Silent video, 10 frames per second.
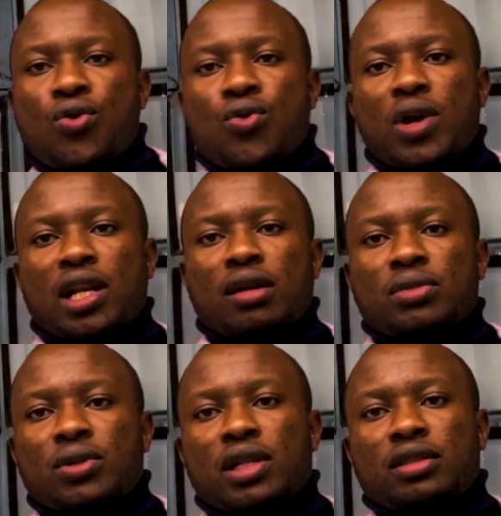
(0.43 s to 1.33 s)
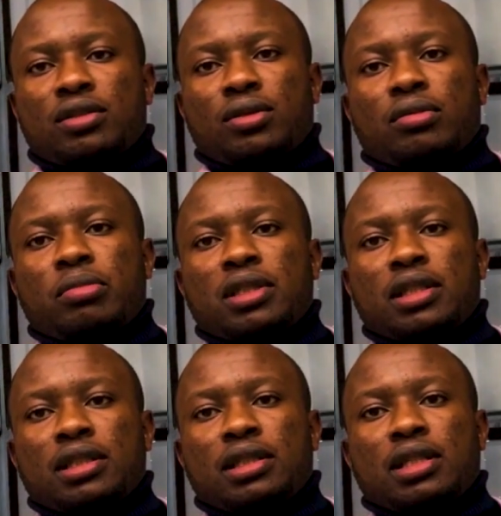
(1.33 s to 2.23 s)
welcome to Let's Talk
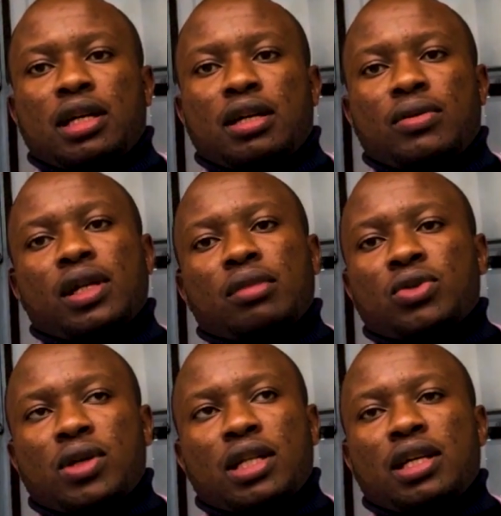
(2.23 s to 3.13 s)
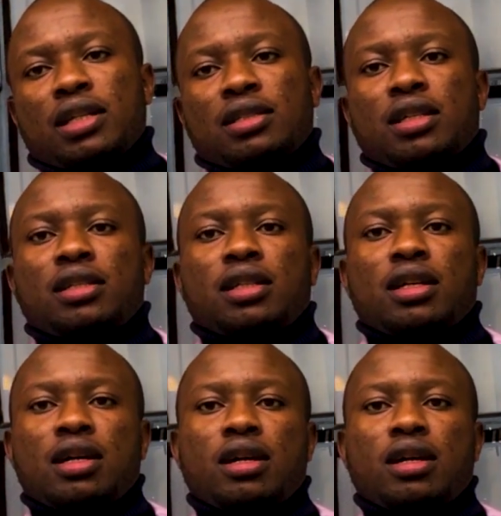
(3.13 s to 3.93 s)
Business. Welcome to another exciting